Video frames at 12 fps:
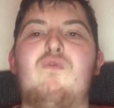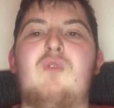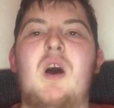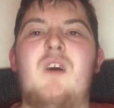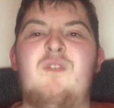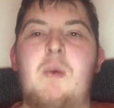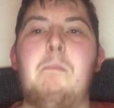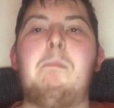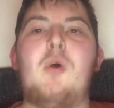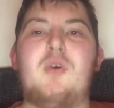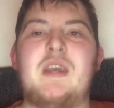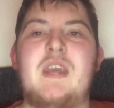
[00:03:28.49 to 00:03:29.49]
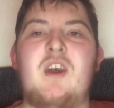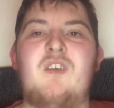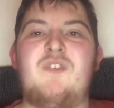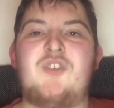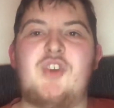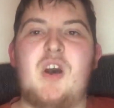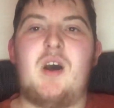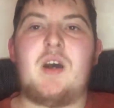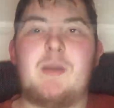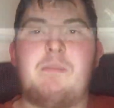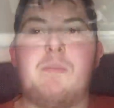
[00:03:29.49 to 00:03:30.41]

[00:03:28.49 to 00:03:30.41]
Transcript: rather mucky over time.